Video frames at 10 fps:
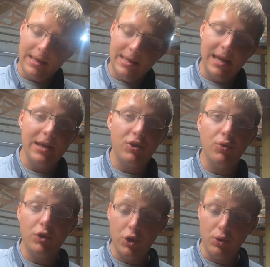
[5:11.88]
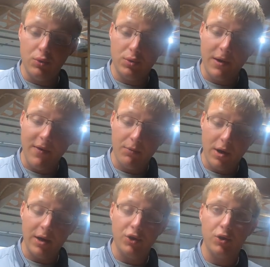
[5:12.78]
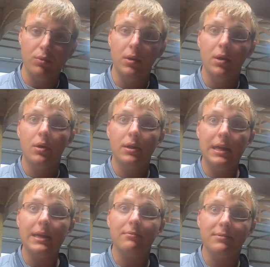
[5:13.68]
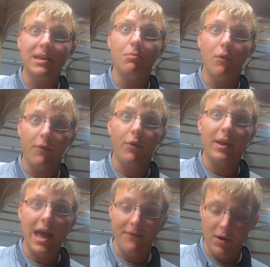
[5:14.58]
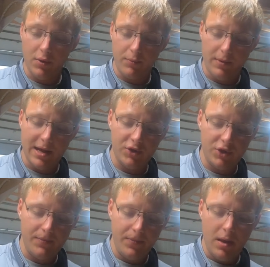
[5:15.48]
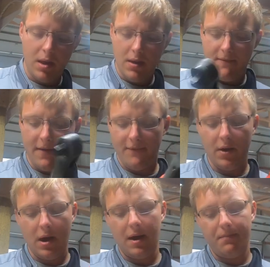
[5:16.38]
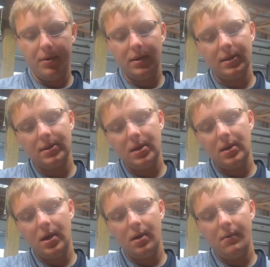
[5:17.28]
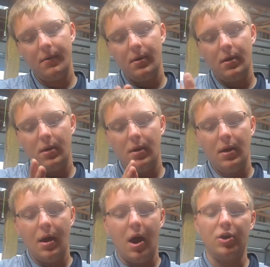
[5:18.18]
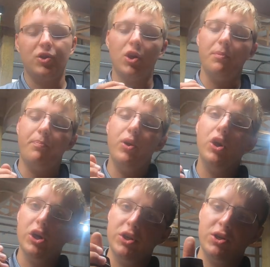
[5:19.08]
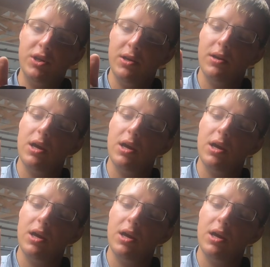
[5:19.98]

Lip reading: tend to use, whenever I'm trying to get something over really heavy on the wrench, if I can figure out how to put this in here, I'll start to push